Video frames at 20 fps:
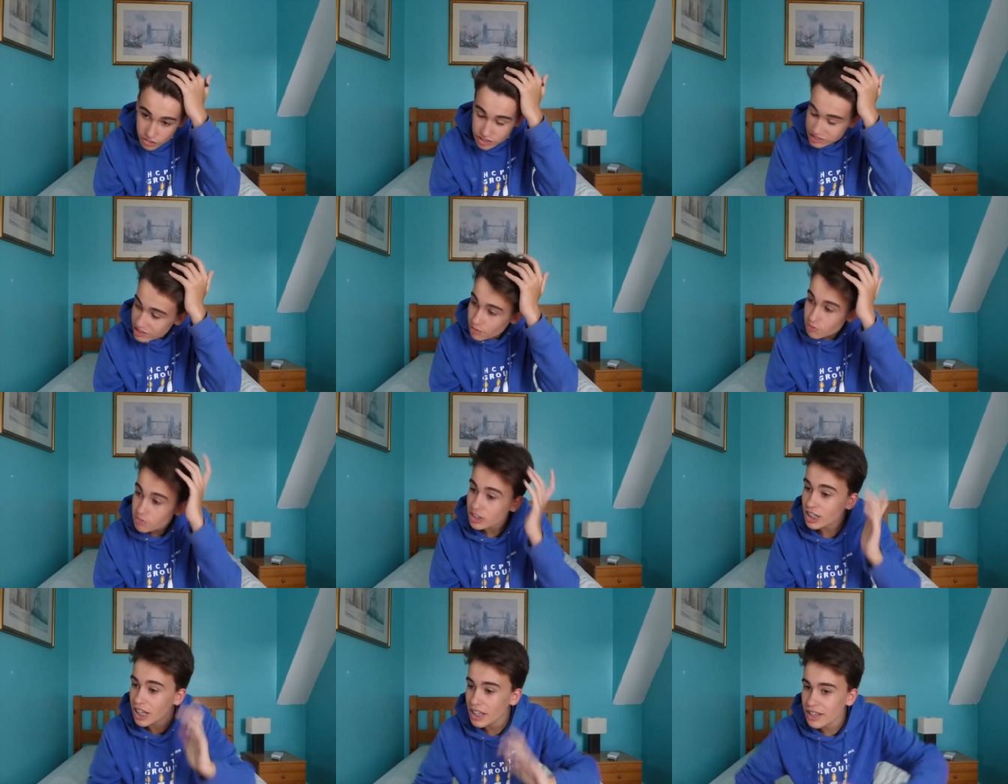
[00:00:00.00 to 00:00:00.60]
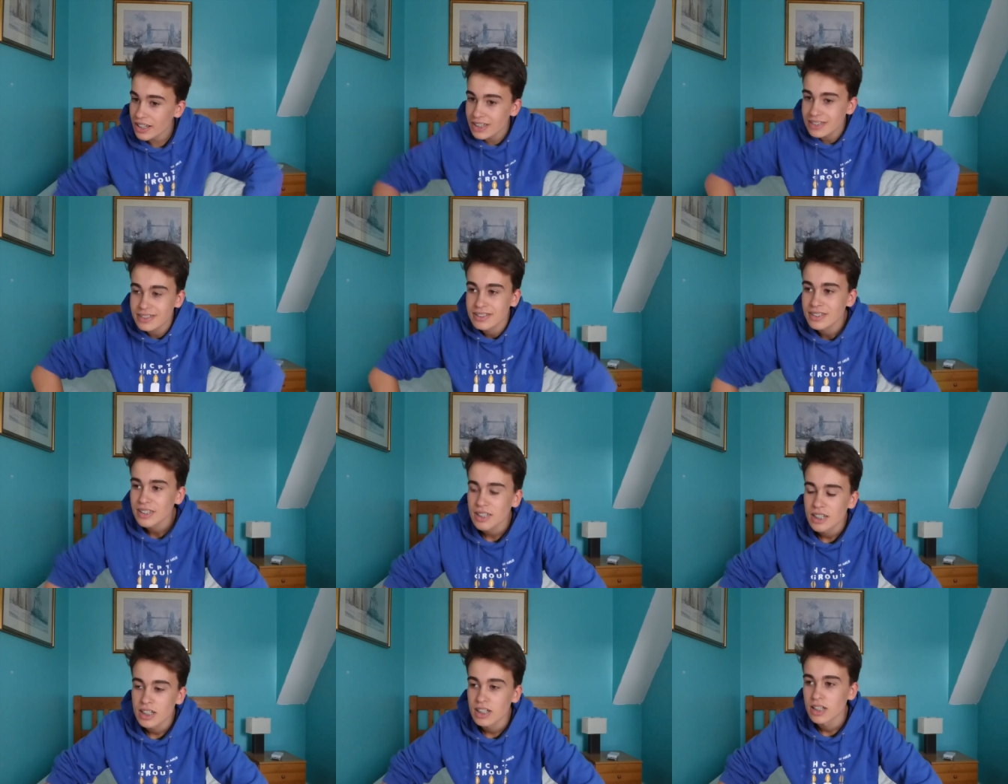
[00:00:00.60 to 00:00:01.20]
for something like
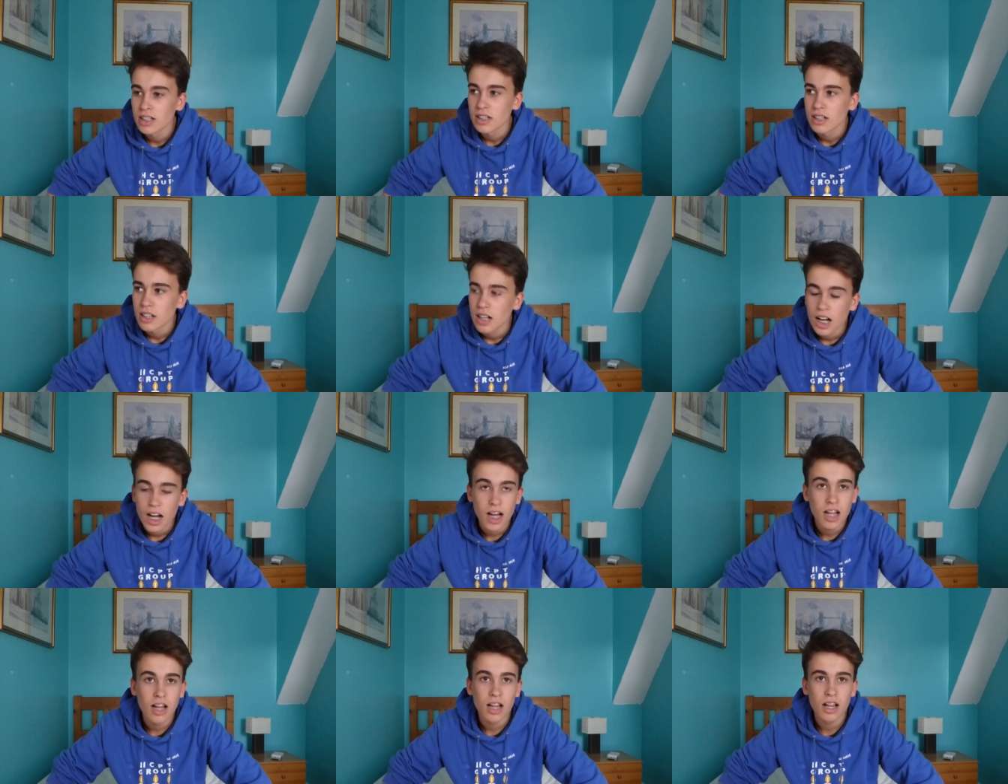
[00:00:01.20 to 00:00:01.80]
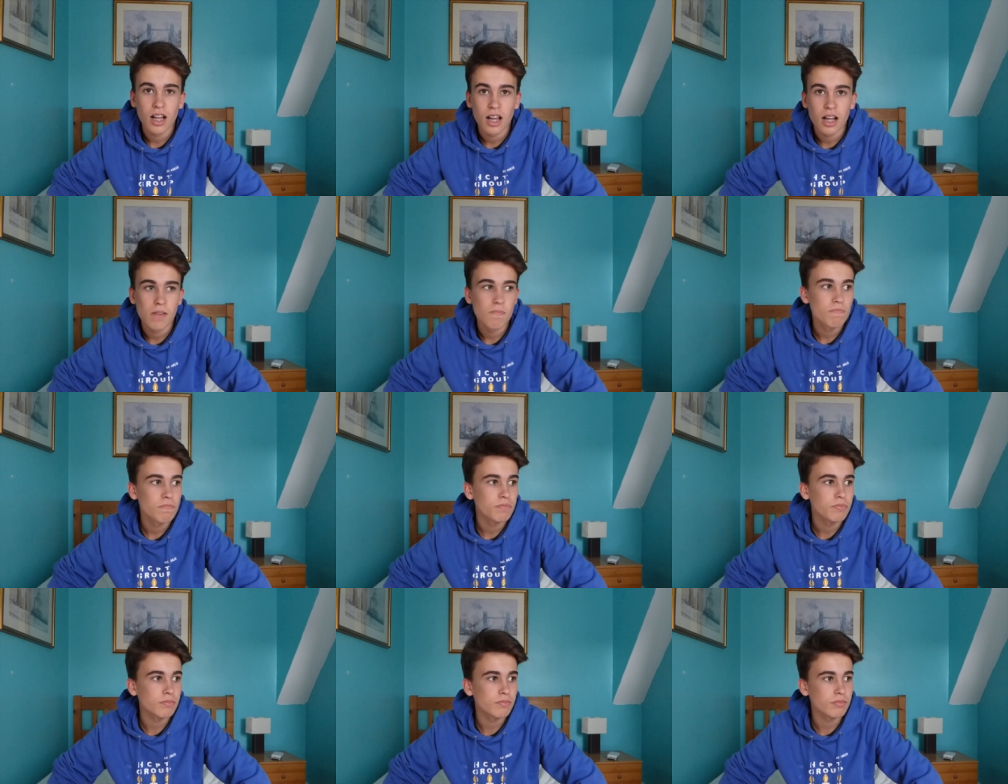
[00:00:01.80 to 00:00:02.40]
this. I,
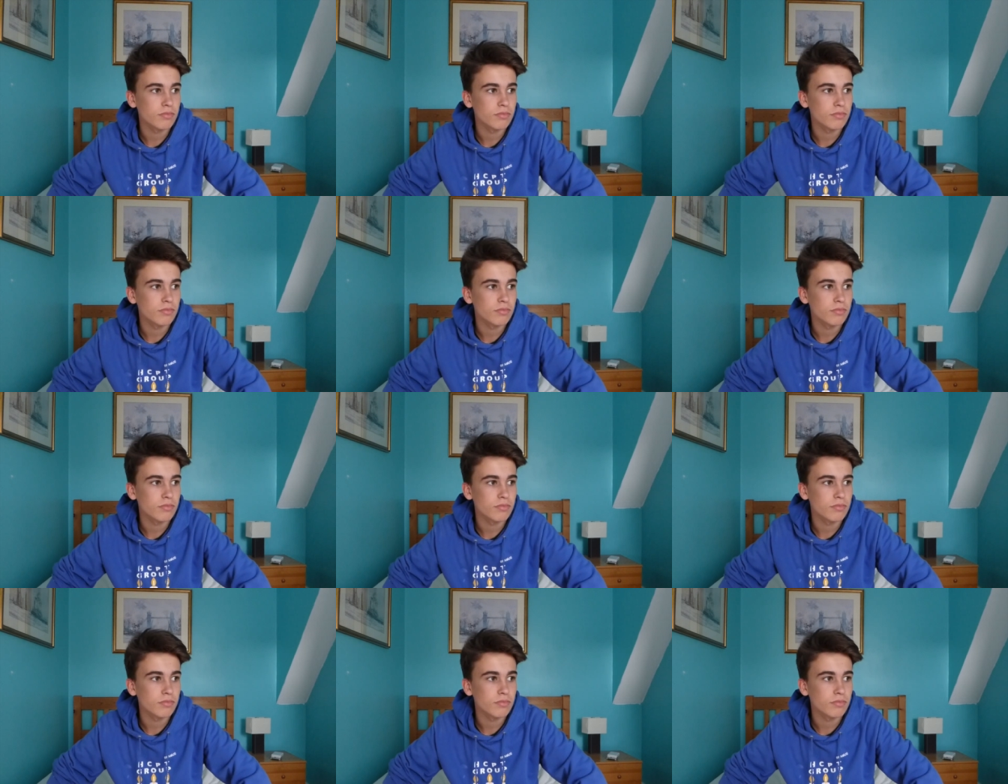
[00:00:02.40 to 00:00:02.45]
um,